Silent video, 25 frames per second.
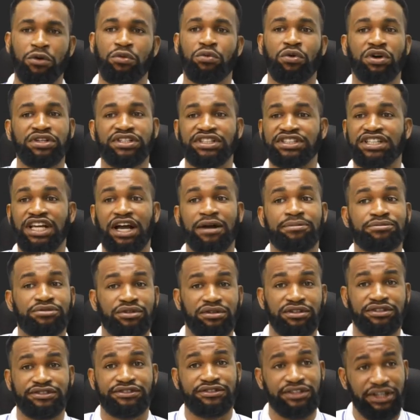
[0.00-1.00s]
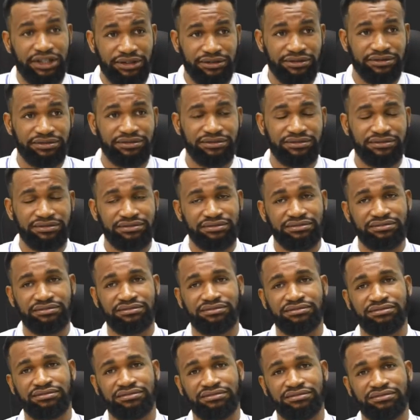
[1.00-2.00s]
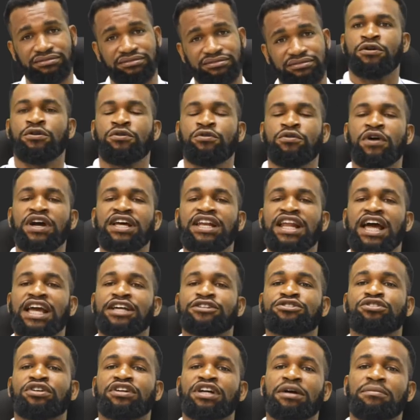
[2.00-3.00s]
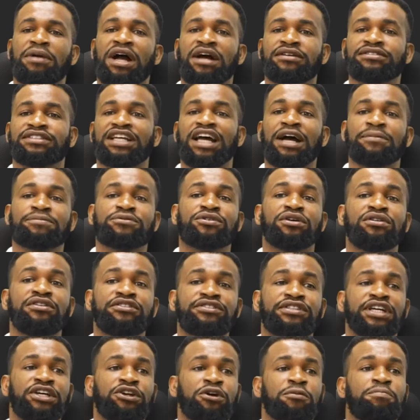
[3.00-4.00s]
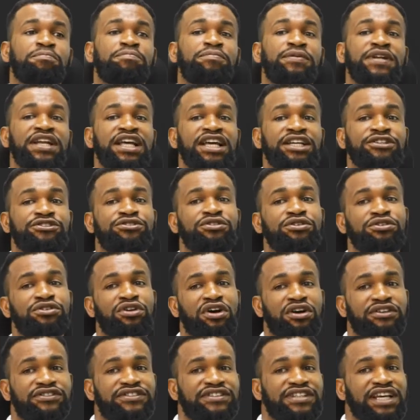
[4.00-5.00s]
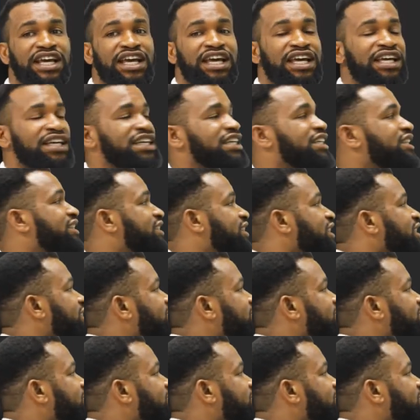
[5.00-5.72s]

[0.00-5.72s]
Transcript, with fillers: what is absolute zero? When I talk about absolute zero, please do not say it